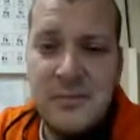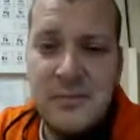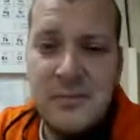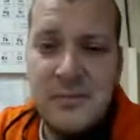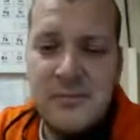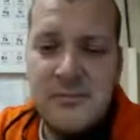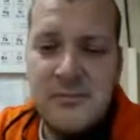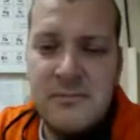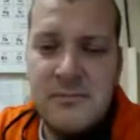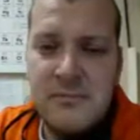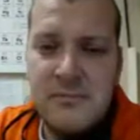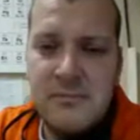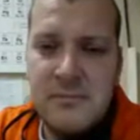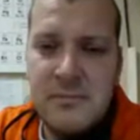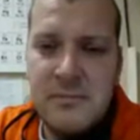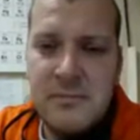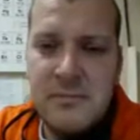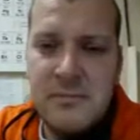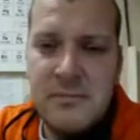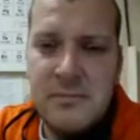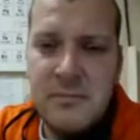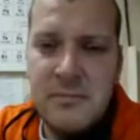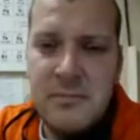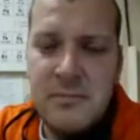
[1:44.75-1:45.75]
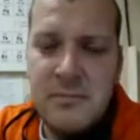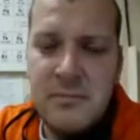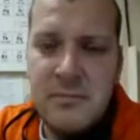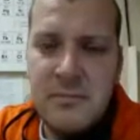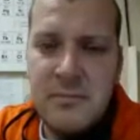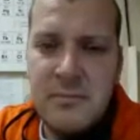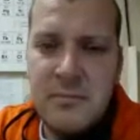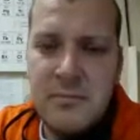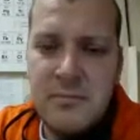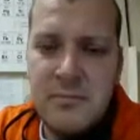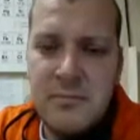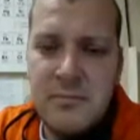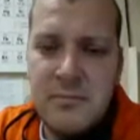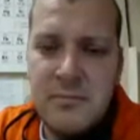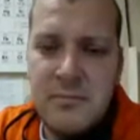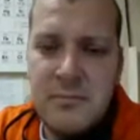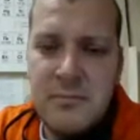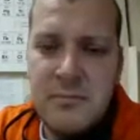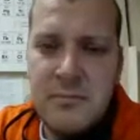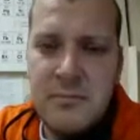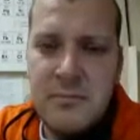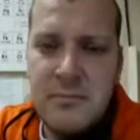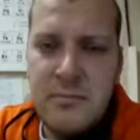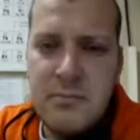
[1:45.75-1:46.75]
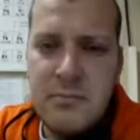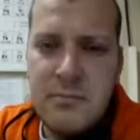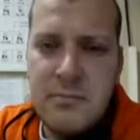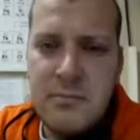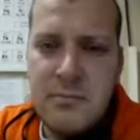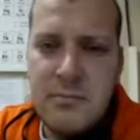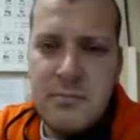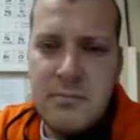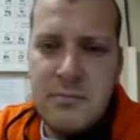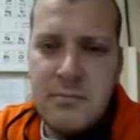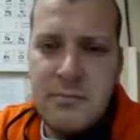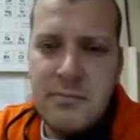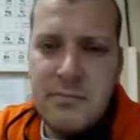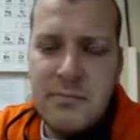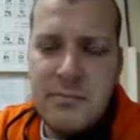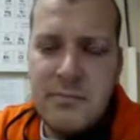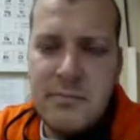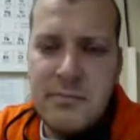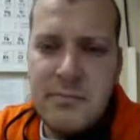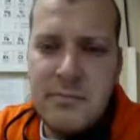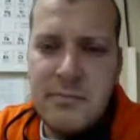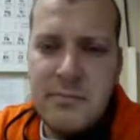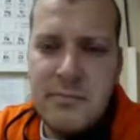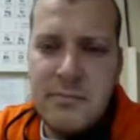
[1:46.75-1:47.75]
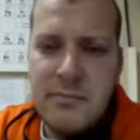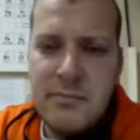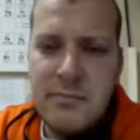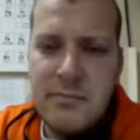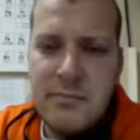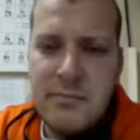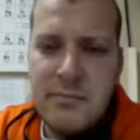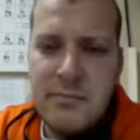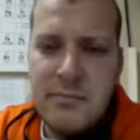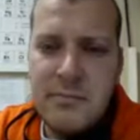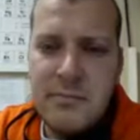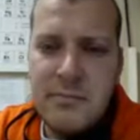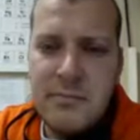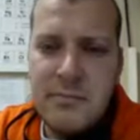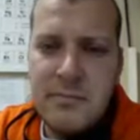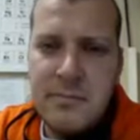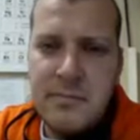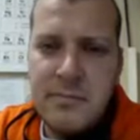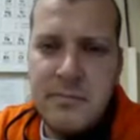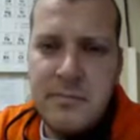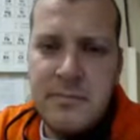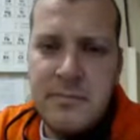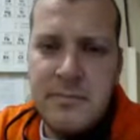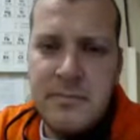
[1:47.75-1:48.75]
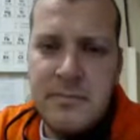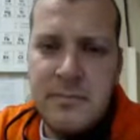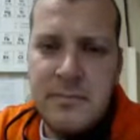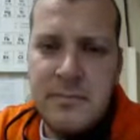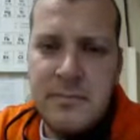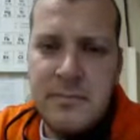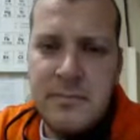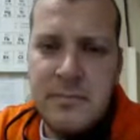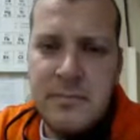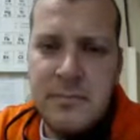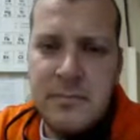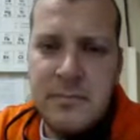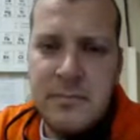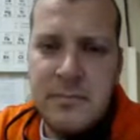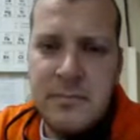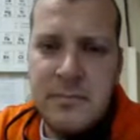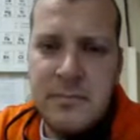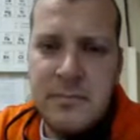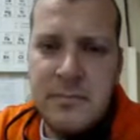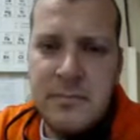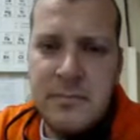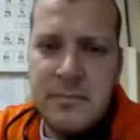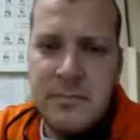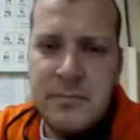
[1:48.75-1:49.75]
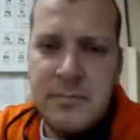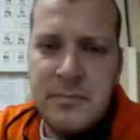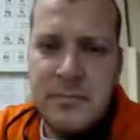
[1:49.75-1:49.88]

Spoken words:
Nothing is said.